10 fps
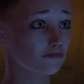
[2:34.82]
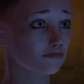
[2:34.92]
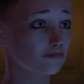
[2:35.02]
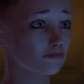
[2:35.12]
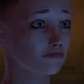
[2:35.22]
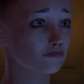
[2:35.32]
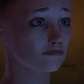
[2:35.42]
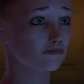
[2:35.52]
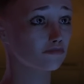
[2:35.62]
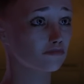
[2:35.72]

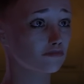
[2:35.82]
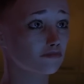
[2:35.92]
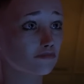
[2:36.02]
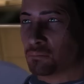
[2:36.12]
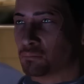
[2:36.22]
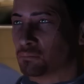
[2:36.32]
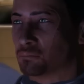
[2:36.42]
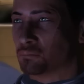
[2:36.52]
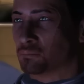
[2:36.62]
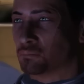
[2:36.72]

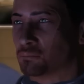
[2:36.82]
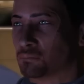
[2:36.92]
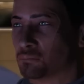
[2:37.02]
[no speech]